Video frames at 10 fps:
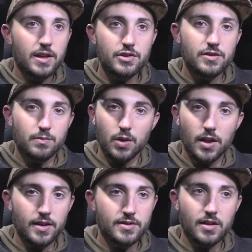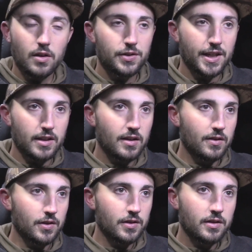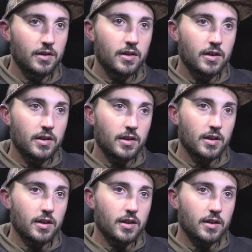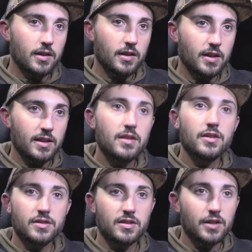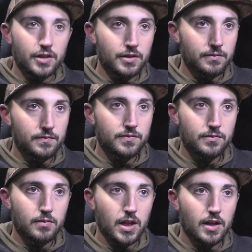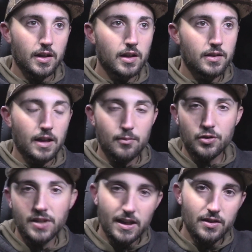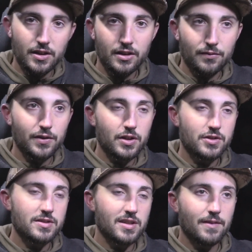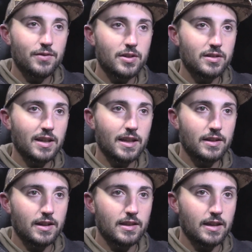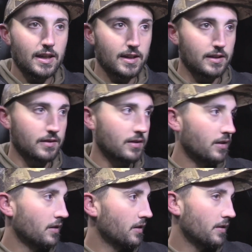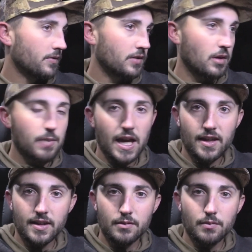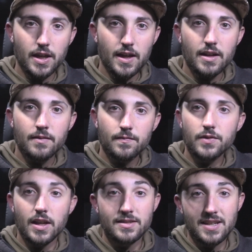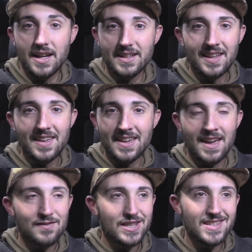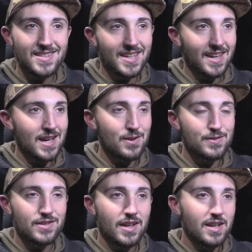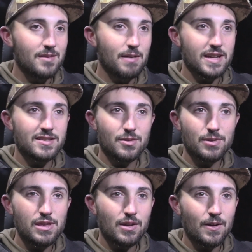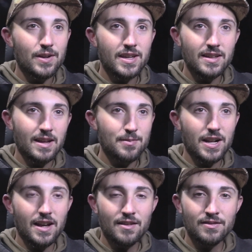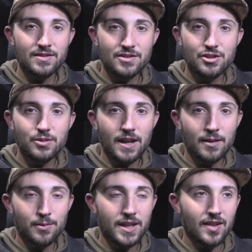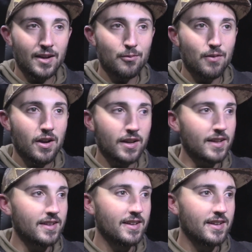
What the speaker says: inches plus all day long. And he looks good. But I'm going to take a look at the footage to see if you can tell anything, and go back, get in bed. And I tell you, having these encounters makes 3:30. I mean, I'll shoot out of bed like a rocket.